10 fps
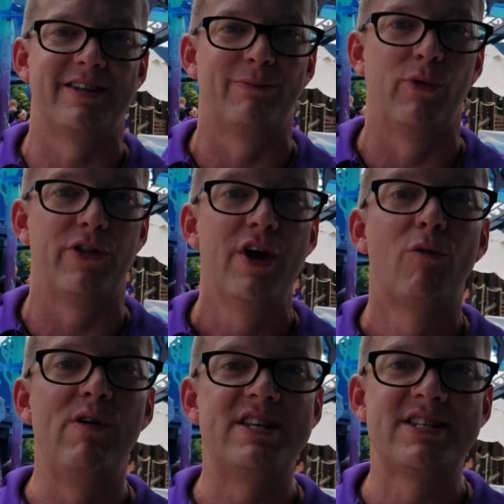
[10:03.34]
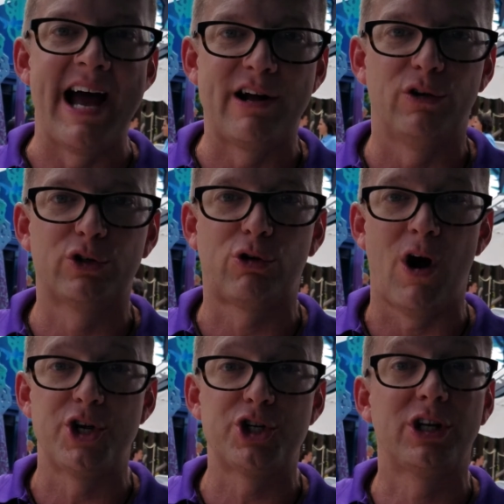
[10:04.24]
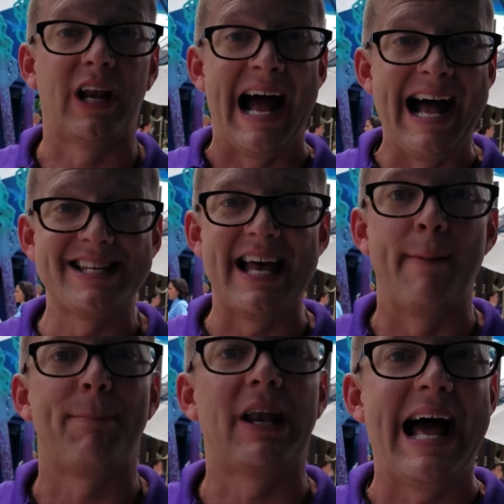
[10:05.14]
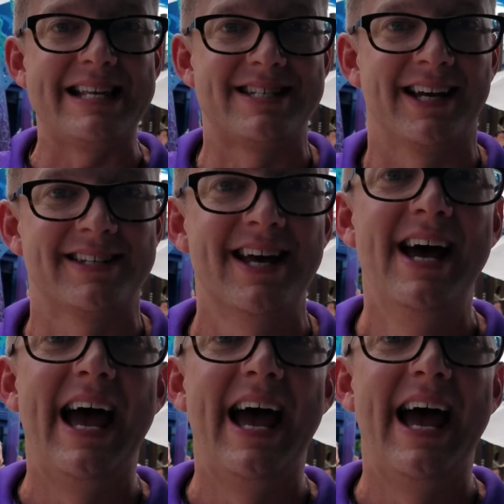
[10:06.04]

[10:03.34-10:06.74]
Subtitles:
them with recycled crushed glass and plastics,